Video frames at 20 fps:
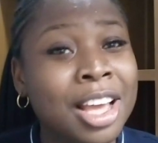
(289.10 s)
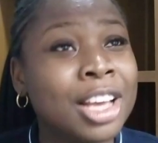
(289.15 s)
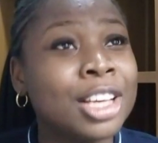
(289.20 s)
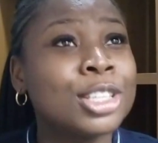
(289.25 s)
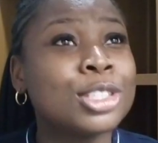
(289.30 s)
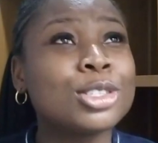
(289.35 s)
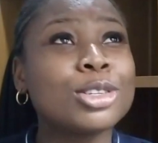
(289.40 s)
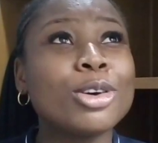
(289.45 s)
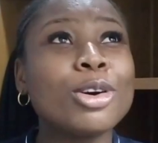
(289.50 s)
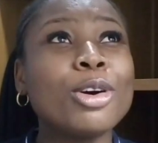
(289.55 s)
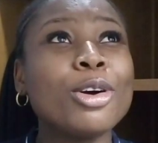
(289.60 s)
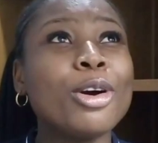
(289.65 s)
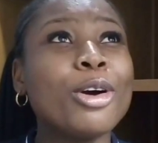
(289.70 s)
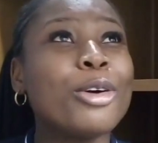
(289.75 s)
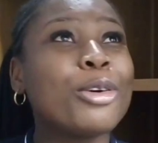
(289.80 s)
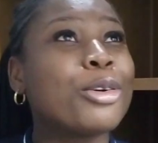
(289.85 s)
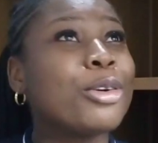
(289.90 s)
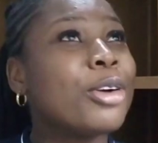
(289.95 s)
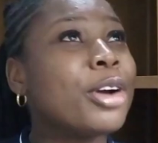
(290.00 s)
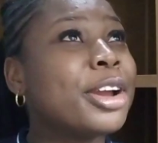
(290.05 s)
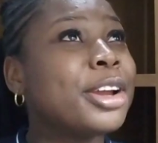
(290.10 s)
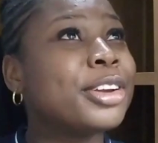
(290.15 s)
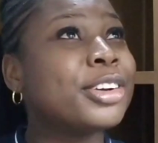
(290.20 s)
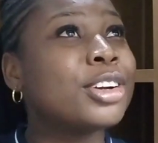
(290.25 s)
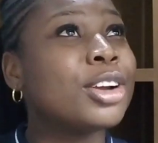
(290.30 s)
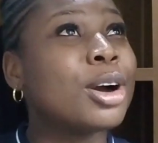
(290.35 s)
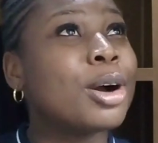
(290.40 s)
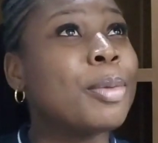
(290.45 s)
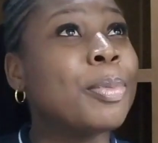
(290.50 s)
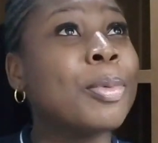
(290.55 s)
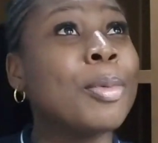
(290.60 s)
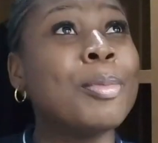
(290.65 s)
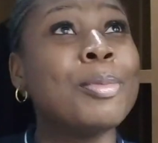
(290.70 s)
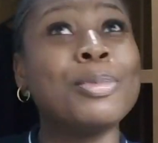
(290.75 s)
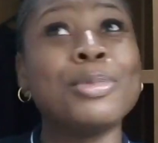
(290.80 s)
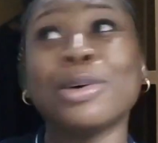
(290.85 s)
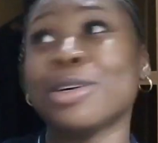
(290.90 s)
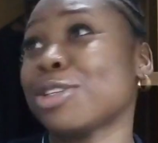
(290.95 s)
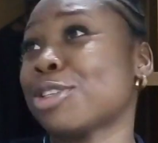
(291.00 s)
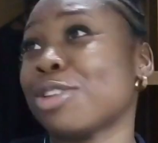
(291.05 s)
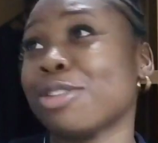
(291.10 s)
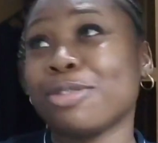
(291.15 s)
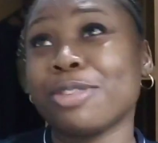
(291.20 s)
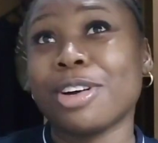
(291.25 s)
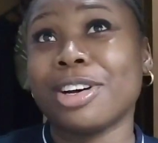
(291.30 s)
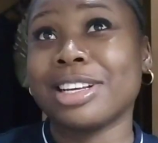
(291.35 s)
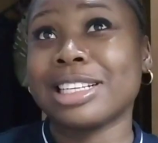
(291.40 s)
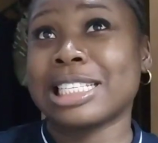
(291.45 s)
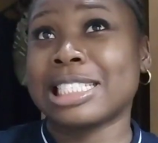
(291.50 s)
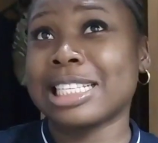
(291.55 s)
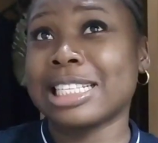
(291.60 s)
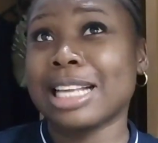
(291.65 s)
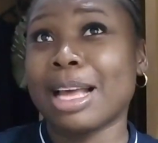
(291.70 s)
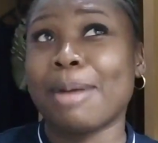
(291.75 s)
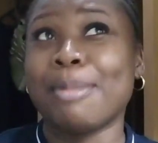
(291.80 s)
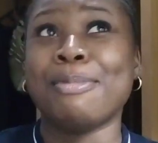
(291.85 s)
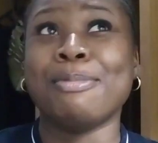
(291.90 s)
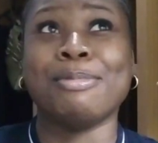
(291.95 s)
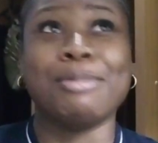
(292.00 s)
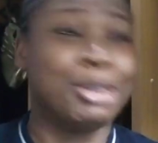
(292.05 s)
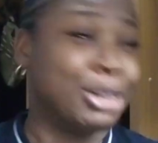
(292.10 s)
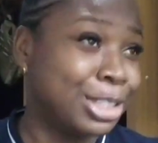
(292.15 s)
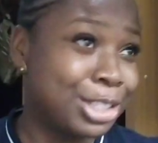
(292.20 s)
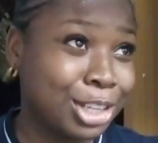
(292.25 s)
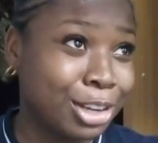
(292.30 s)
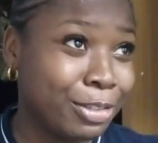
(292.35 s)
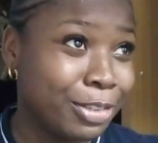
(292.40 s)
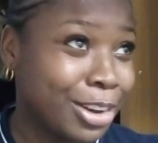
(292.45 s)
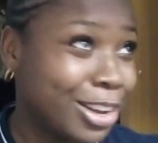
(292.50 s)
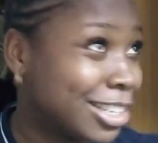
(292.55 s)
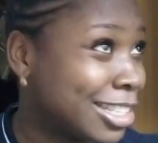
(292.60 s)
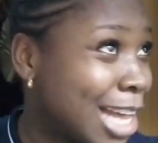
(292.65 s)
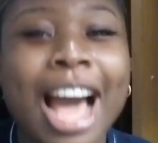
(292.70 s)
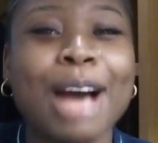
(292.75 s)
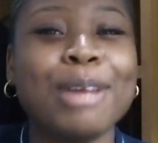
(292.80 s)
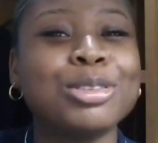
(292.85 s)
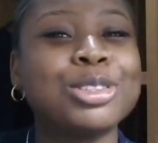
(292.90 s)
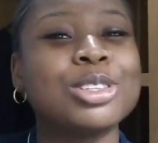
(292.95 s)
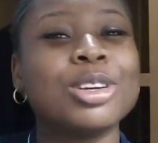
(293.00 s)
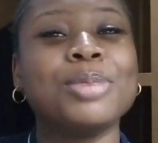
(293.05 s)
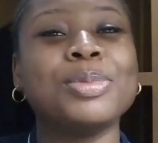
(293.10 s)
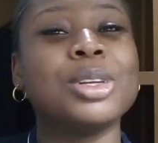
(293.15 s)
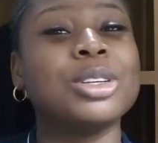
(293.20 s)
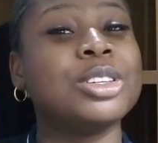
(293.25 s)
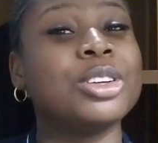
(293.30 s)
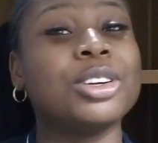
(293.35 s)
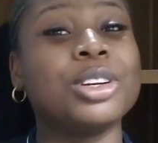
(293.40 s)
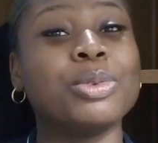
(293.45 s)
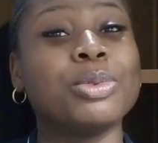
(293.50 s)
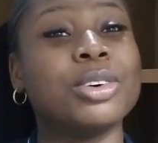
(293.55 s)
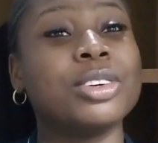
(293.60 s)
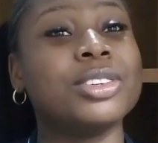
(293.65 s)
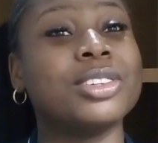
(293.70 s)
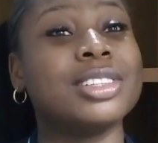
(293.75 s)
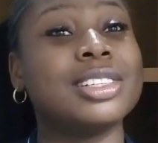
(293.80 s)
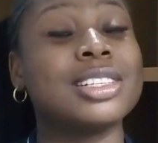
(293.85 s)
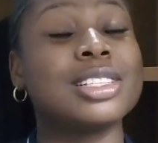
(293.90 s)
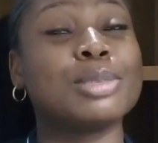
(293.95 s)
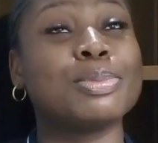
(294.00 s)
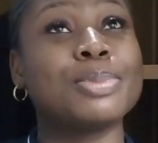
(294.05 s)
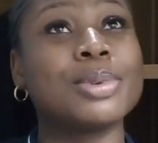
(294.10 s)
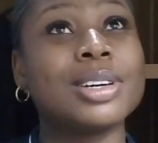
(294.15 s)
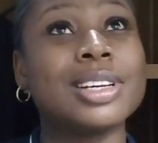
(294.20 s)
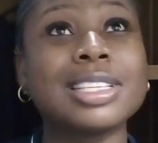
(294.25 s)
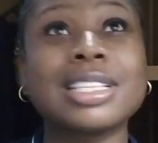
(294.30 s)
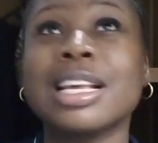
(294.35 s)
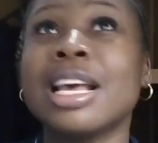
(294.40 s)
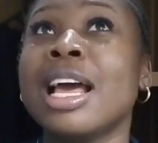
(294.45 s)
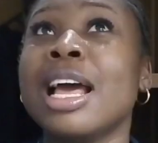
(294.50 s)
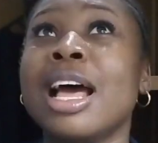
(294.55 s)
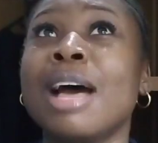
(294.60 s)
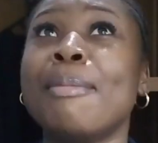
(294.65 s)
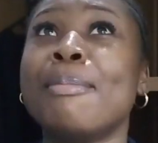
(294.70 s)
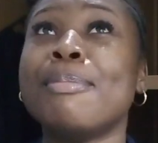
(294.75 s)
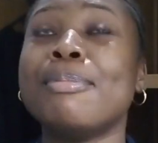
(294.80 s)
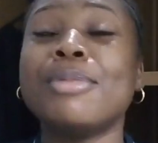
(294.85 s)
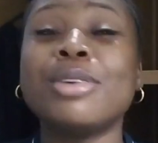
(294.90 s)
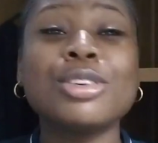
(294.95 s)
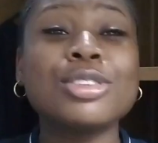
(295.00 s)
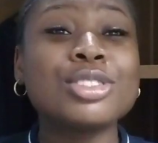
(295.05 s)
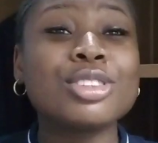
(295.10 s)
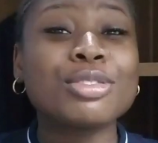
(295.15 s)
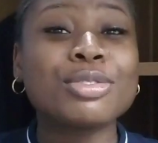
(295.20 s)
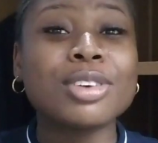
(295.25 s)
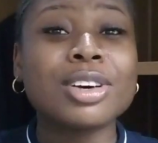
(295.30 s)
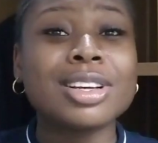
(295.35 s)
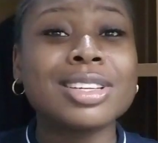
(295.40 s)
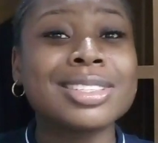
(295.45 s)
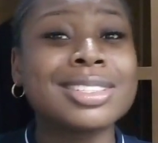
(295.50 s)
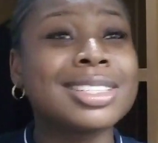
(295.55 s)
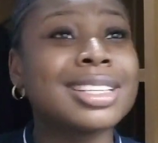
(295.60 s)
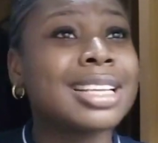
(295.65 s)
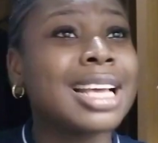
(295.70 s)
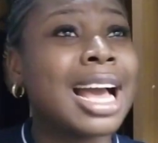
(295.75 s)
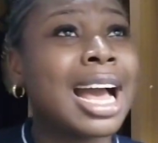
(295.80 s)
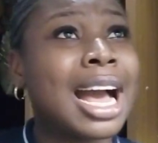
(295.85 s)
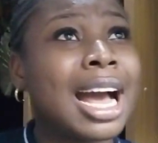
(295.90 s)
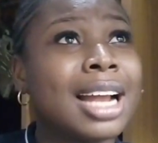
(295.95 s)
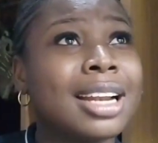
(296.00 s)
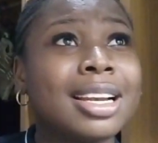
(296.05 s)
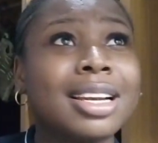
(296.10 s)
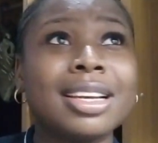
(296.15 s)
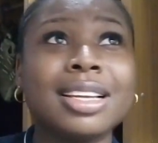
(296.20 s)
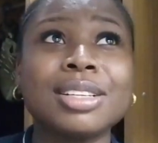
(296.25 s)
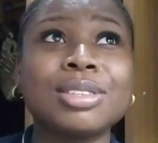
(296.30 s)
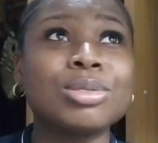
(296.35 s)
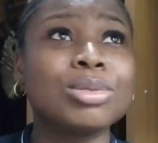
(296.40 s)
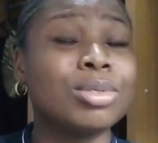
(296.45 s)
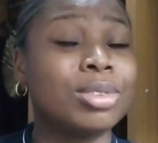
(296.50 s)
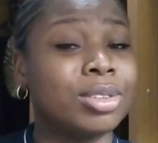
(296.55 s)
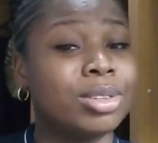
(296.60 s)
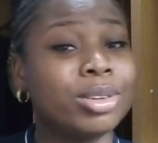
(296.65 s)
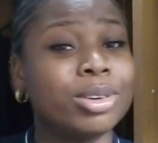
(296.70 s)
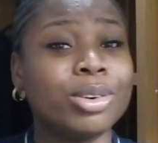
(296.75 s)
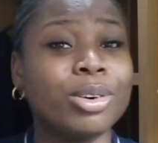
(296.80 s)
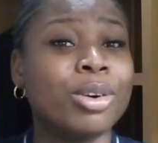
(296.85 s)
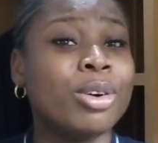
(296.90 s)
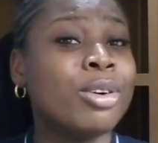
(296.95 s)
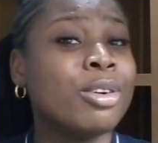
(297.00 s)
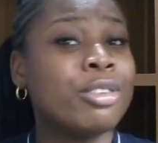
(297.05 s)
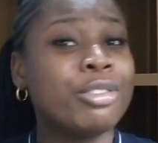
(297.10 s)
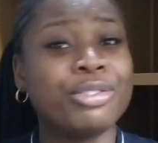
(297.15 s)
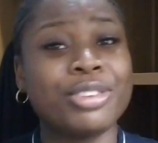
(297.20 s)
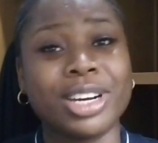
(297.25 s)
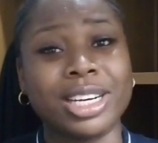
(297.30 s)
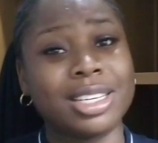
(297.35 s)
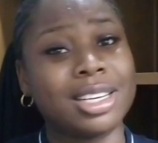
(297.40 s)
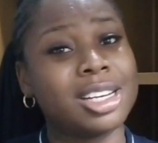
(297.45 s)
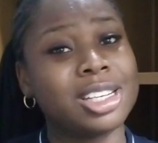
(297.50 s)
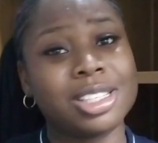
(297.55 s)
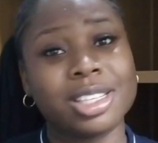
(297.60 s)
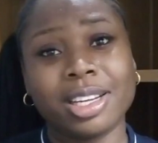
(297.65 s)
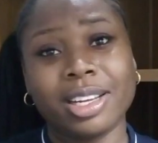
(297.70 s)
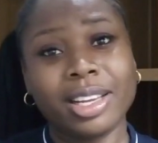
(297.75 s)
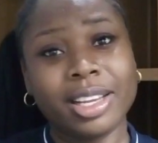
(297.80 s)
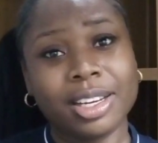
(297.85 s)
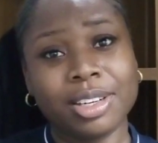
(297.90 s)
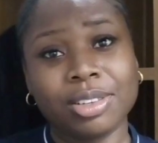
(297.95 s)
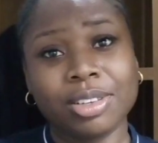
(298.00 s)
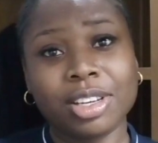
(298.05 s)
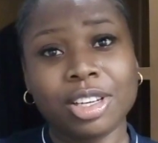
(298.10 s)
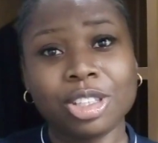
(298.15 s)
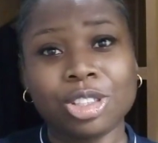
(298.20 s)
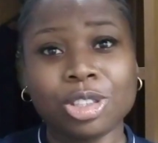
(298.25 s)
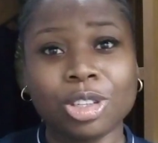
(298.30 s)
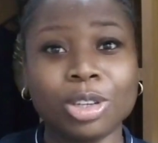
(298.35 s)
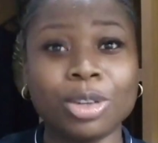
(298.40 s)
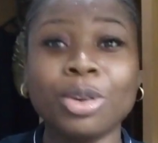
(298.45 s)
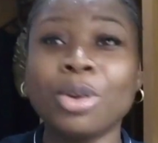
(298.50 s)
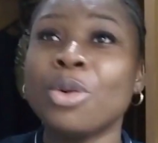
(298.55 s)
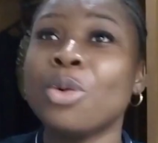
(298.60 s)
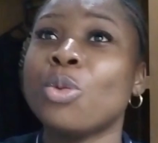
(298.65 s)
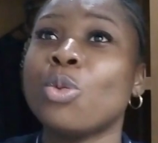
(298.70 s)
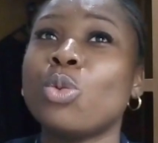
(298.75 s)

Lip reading: So growing up, most of us, I'm sure I'm not the only one on this bus, most of us had little or no financial education.